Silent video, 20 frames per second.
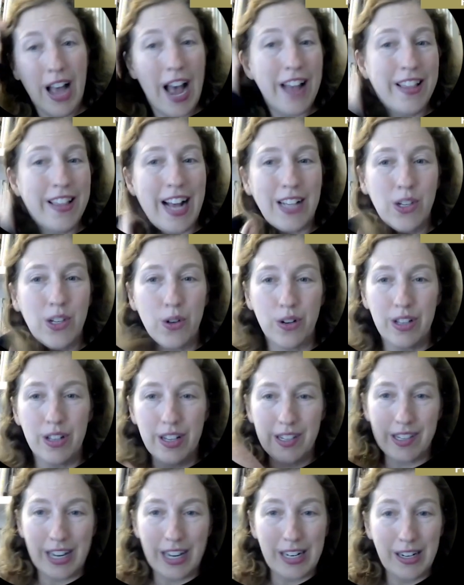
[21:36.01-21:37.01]
And that's sort of
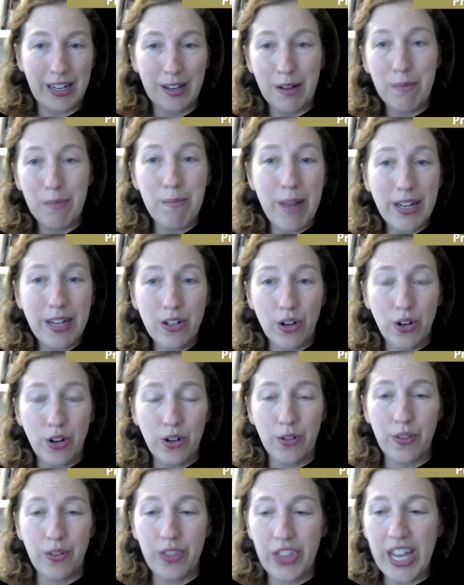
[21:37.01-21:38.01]
this like
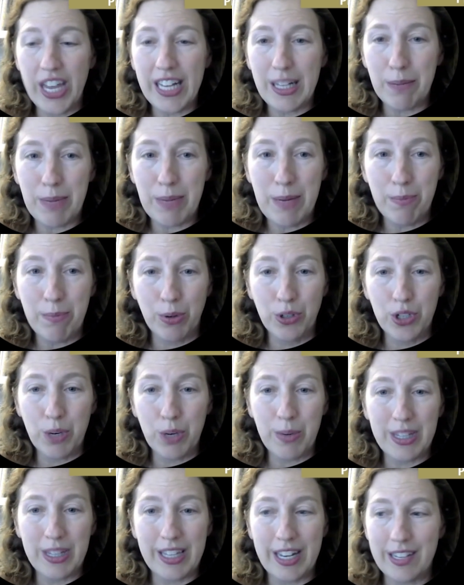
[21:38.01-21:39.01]
mental thing that people
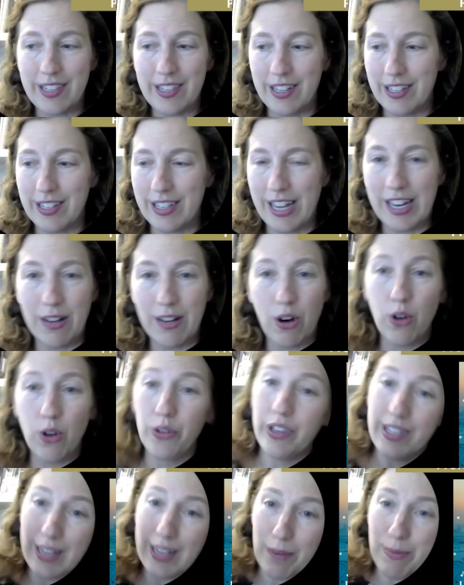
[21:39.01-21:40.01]
do with this, is they
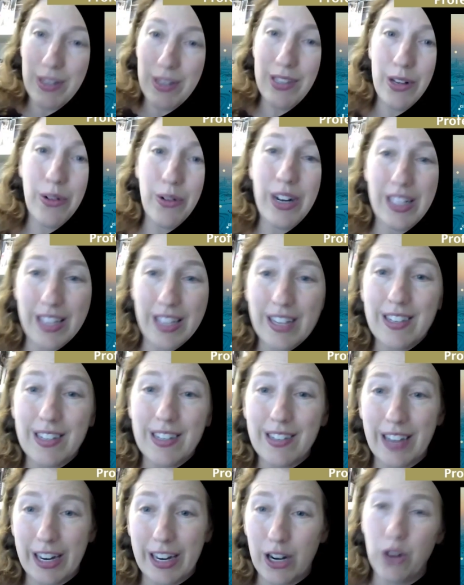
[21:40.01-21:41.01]
hold this up as though like, this
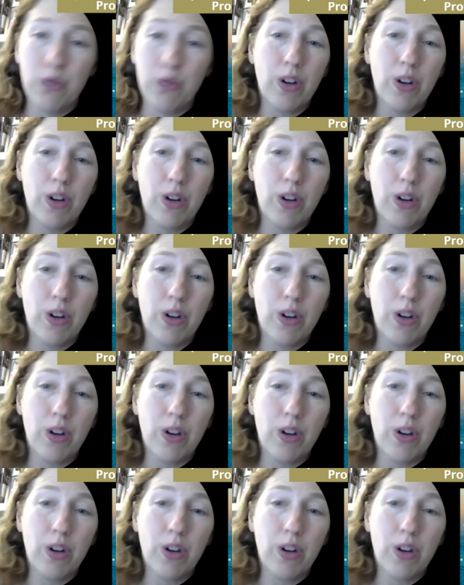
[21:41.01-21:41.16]
is like, oh,